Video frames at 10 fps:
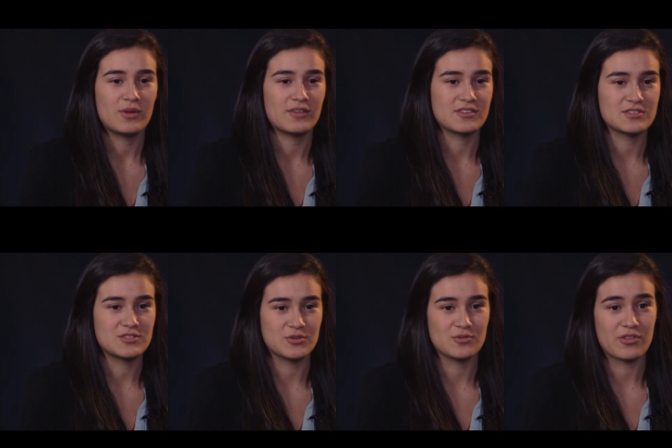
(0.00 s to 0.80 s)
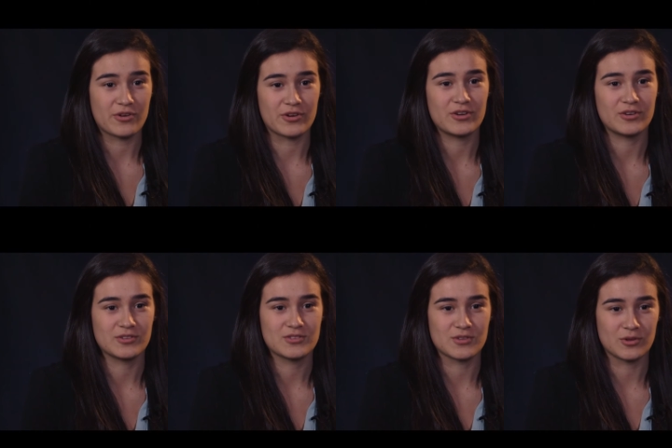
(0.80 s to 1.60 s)
We have these two
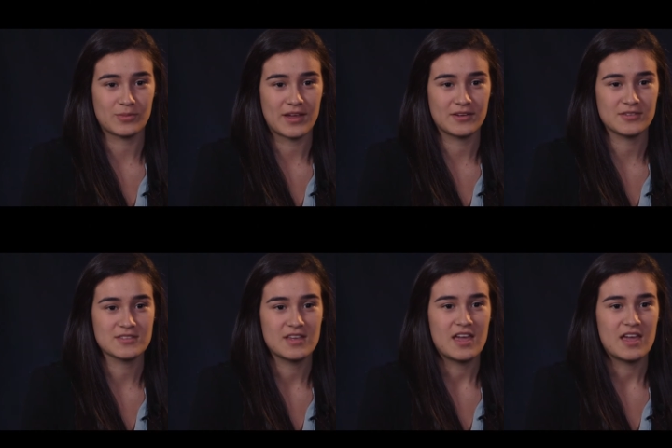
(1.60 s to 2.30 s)
30-year-old solar panels,